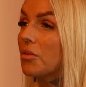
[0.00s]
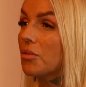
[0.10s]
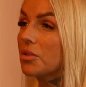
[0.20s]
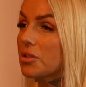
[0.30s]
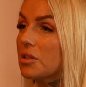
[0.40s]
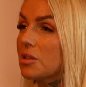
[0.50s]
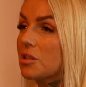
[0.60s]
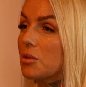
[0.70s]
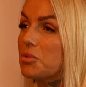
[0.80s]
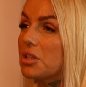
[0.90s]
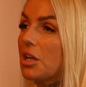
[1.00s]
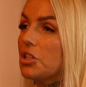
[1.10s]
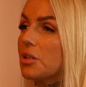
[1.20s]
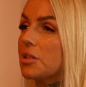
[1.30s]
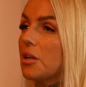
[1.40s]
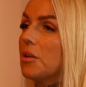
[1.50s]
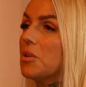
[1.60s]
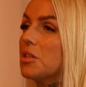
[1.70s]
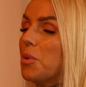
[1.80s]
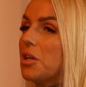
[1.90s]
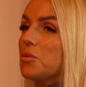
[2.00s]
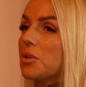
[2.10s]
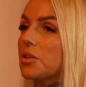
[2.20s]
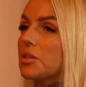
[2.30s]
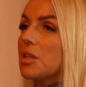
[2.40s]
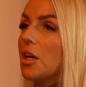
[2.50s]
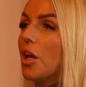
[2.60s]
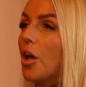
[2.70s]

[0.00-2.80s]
because it's a substantial time they spend with us.